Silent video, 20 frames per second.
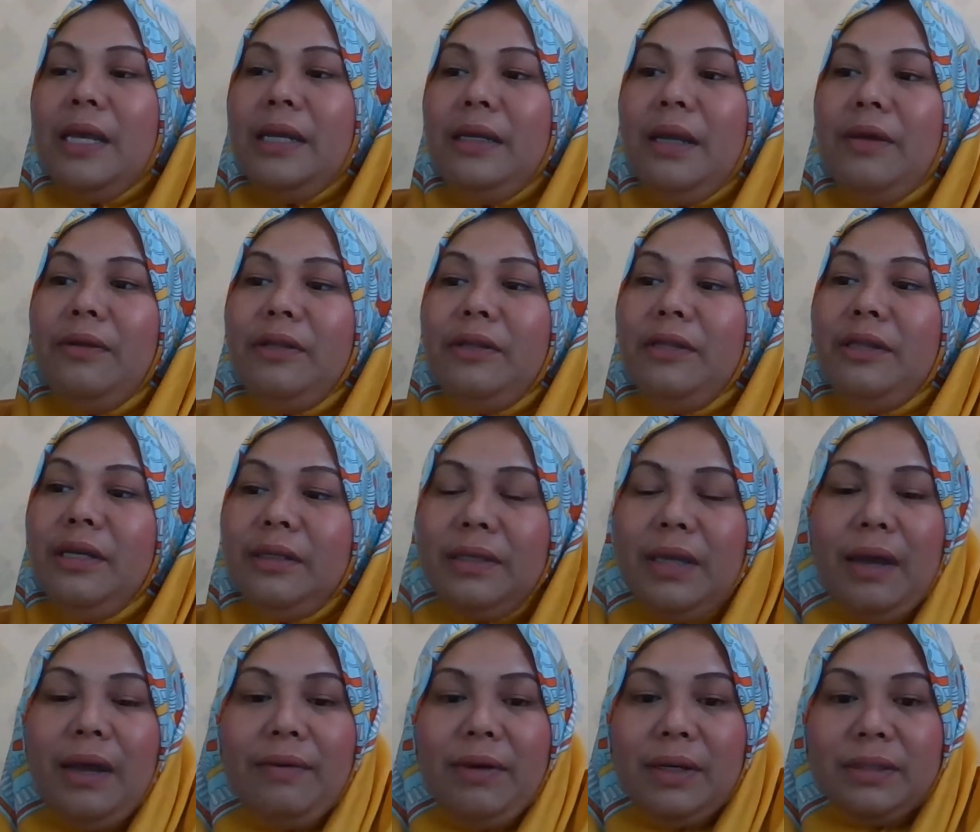Now the third
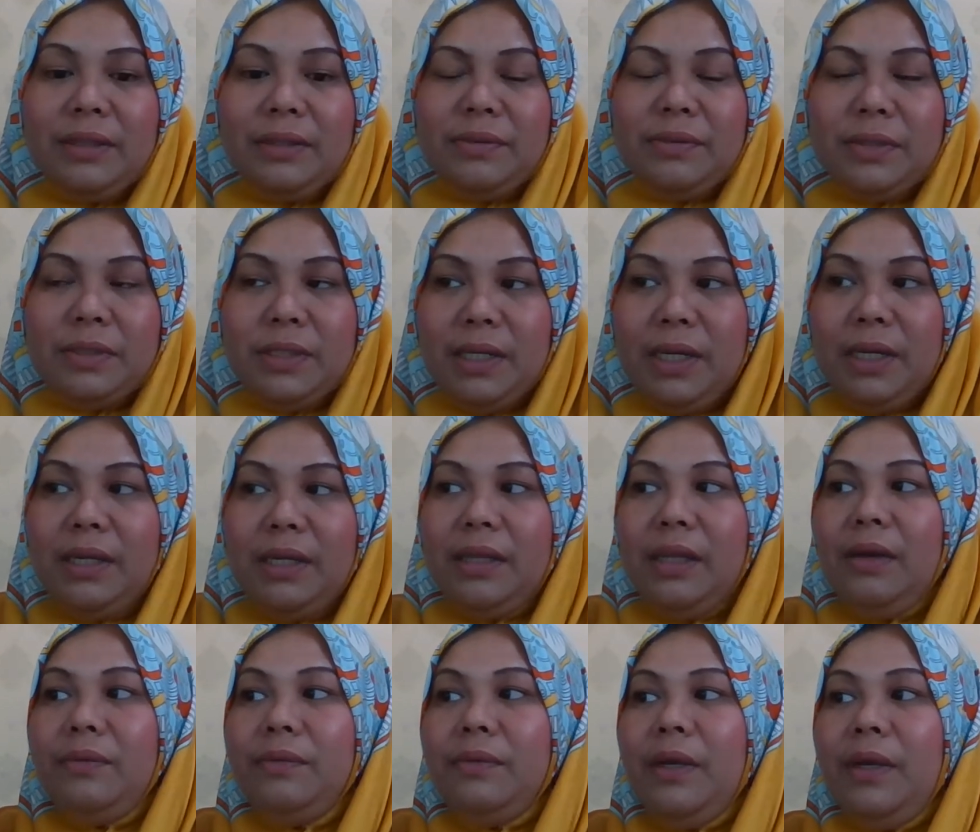characteristic
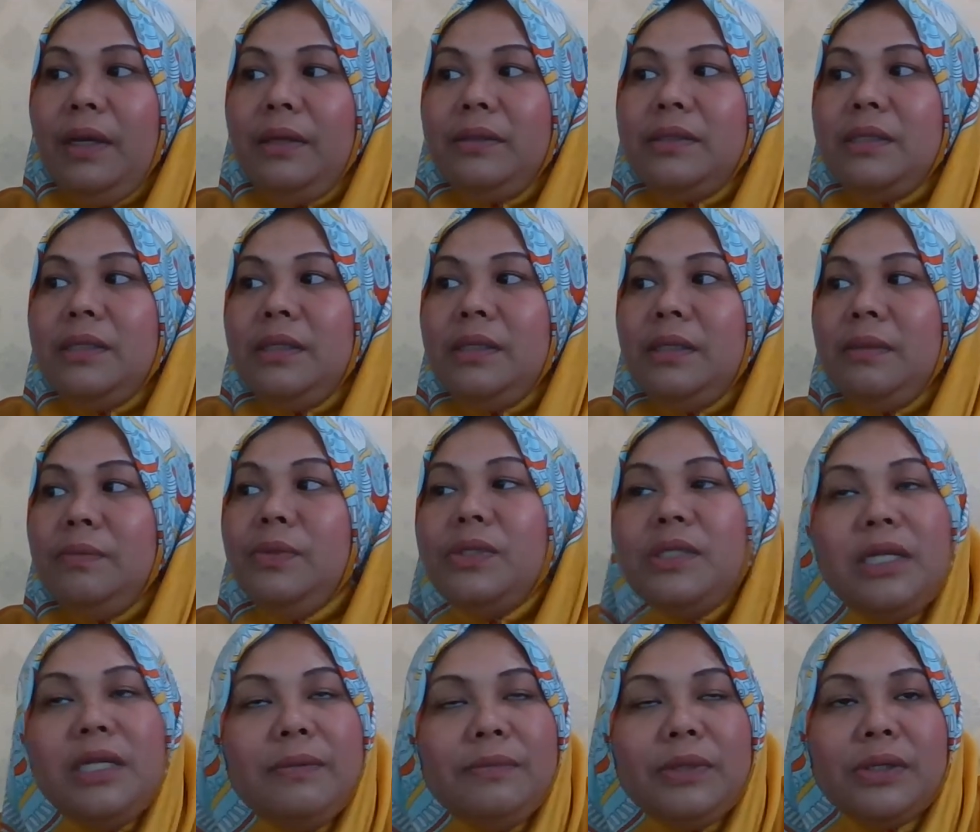that the
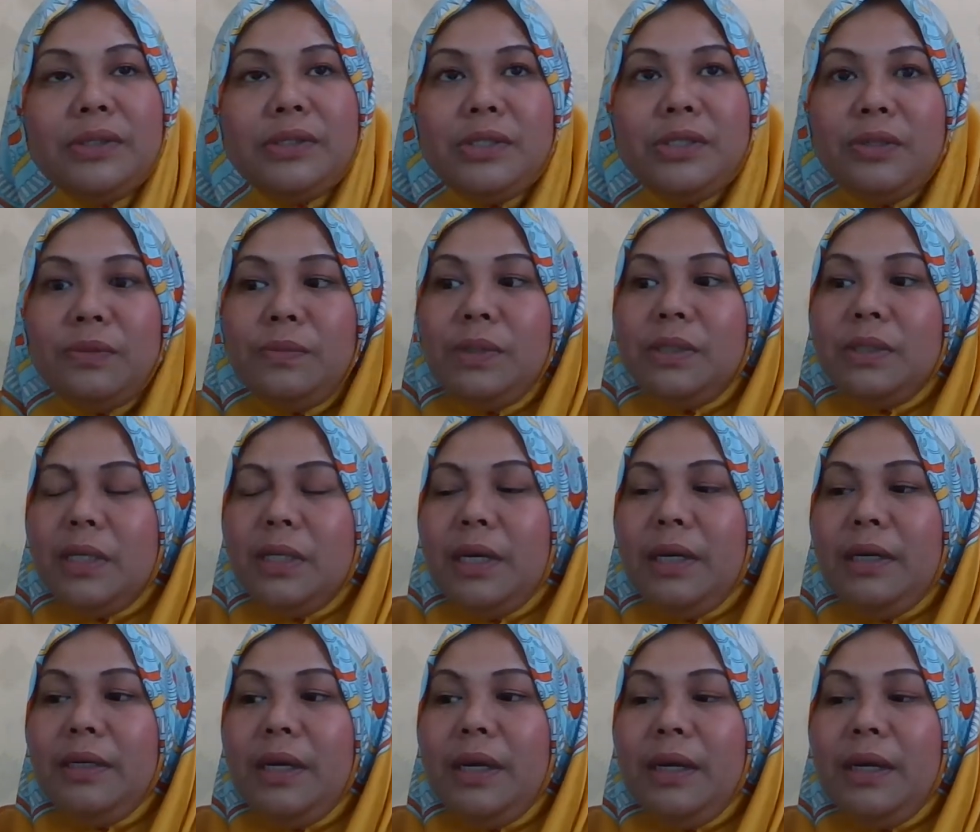Muslim consumers
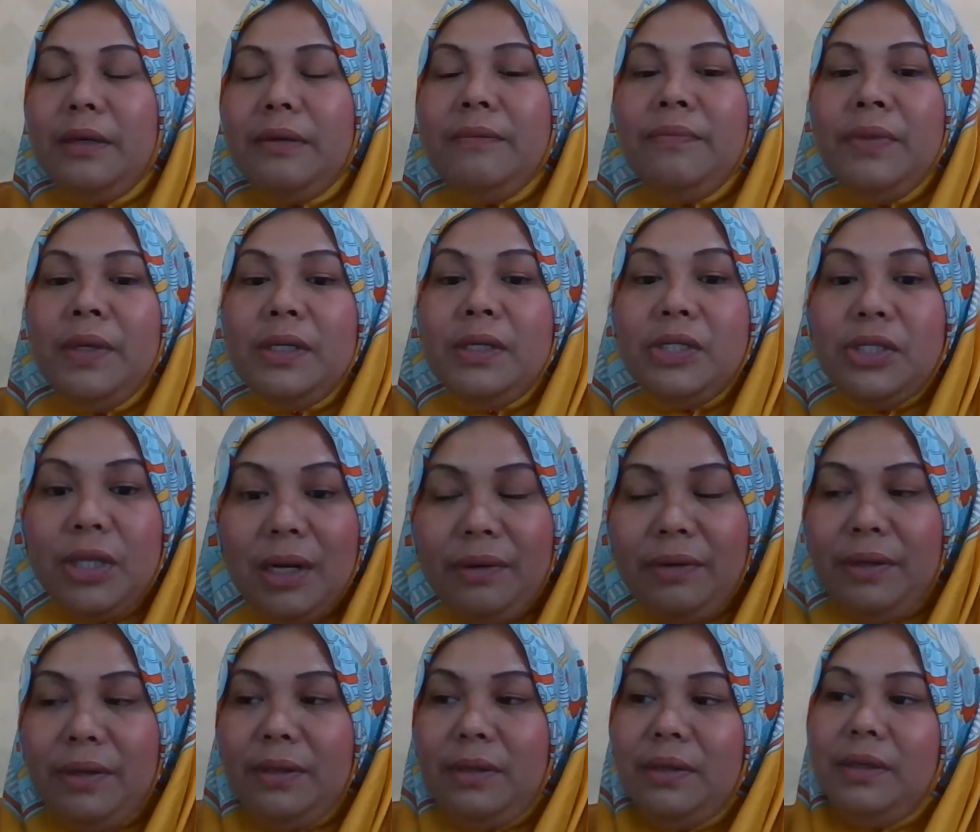are
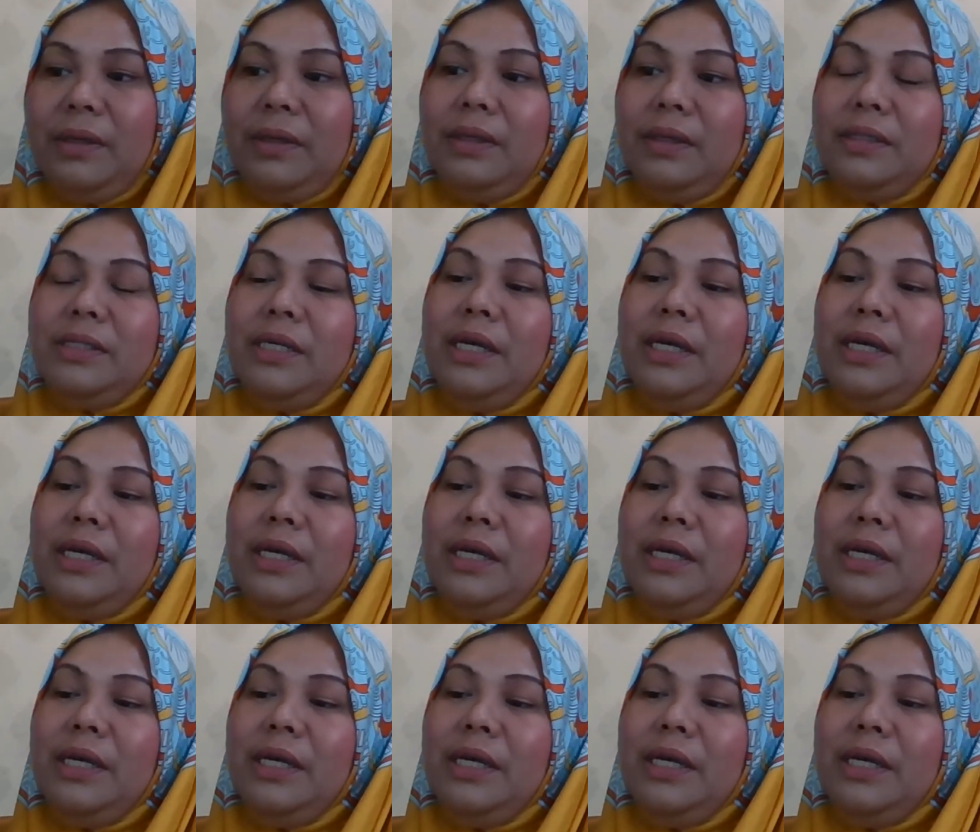sharing is